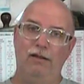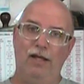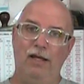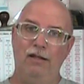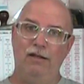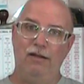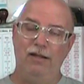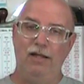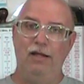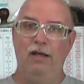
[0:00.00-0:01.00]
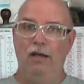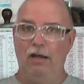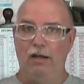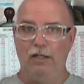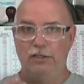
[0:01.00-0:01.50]
than the
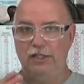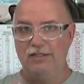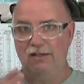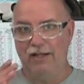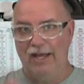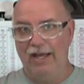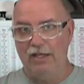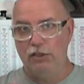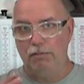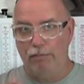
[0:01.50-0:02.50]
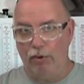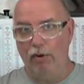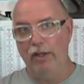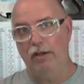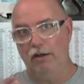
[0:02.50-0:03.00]
uh, chisel edge
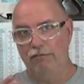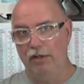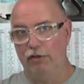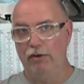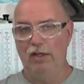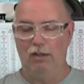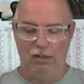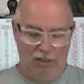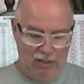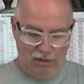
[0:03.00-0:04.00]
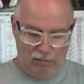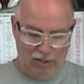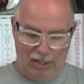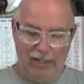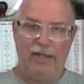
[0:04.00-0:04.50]
point of the drill,
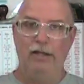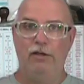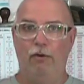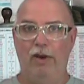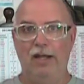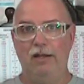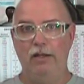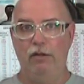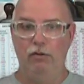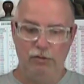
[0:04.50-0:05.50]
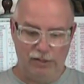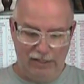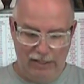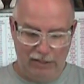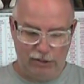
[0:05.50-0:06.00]
well, I can directly
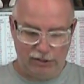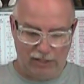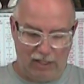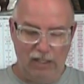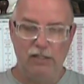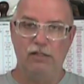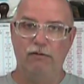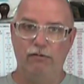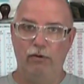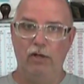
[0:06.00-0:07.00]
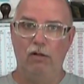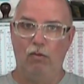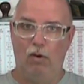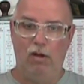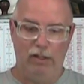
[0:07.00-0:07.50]
use each size of drill
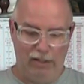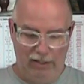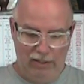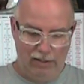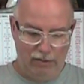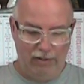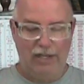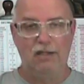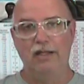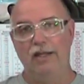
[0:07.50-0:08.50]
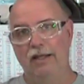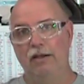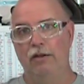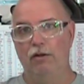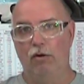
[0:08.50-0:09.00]
wanted directly
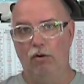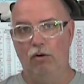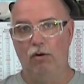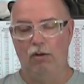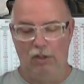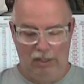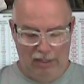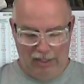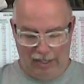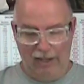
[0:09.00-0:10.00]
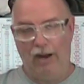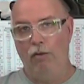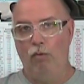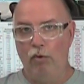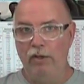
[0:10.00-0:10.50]
into the hole. And I
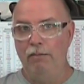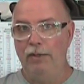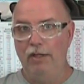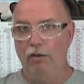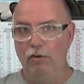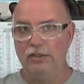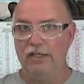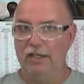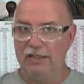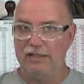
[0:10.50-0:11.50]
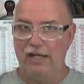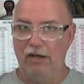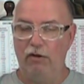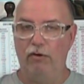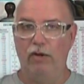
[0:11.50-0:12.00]
wouldn't be using a
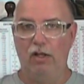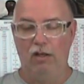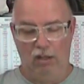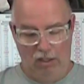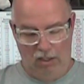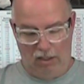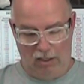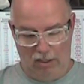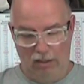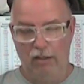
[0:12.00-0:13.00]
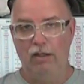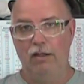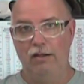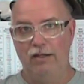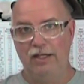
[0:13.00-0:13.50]
center drill on
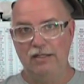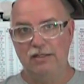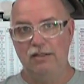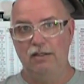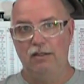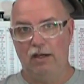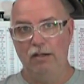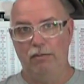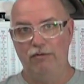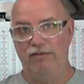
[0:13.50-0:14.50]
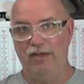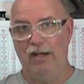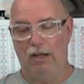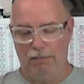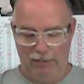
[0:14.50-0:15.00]
this type of
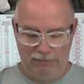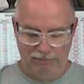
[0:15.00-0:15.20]
setup